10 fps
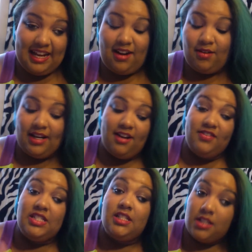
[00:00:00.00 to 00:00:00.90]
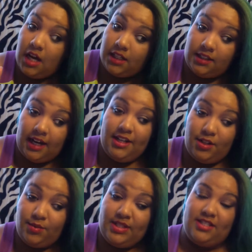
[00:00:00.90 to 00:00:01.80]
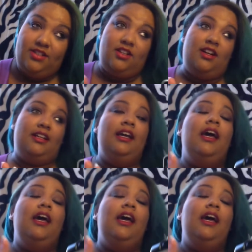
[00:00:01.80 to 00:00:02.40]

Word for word: I don't care if it's a dollar, I do research on it.